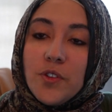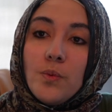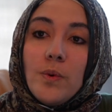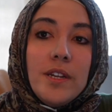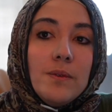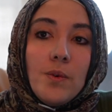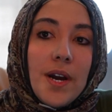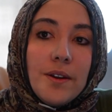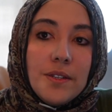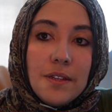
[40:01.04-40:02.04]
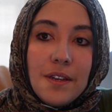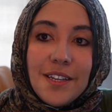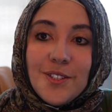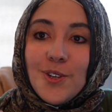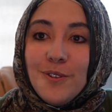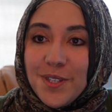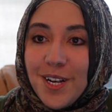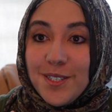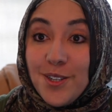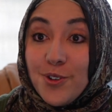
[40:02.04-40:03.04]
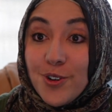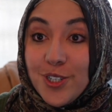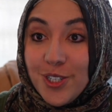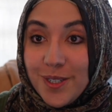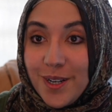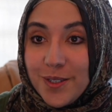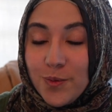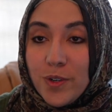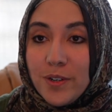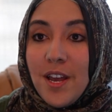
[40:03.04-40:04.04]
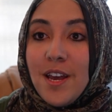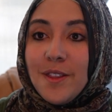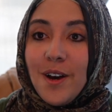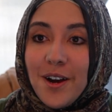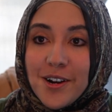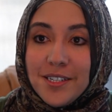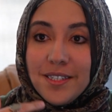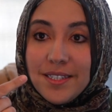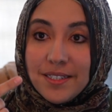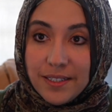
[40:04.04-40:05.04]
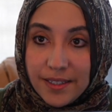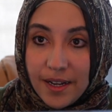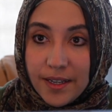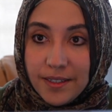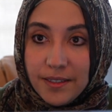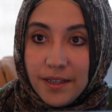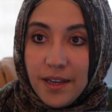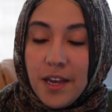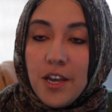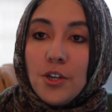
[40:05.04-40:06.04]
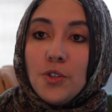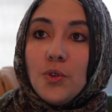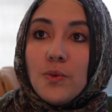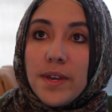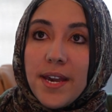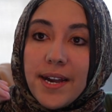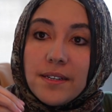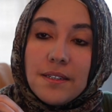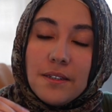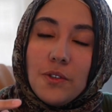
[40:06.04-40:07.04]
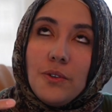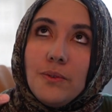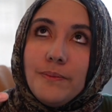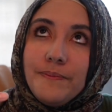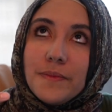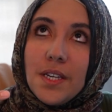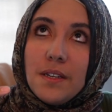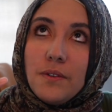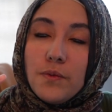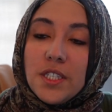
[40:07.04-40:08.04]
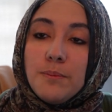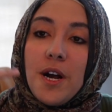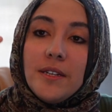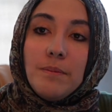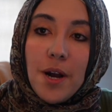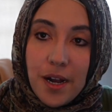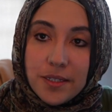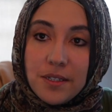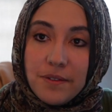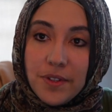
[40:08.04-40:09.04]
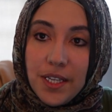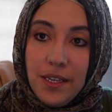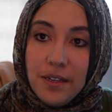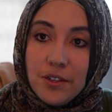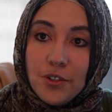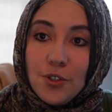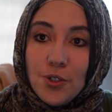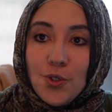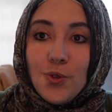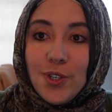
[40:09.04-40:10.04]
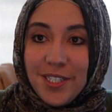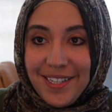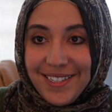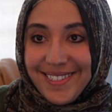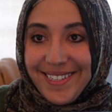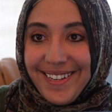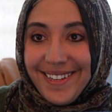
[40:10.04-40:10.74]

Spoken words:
So what it, how does it, it serves us, it nourishes us, where the heart is designed to react, to respond positively to good deeds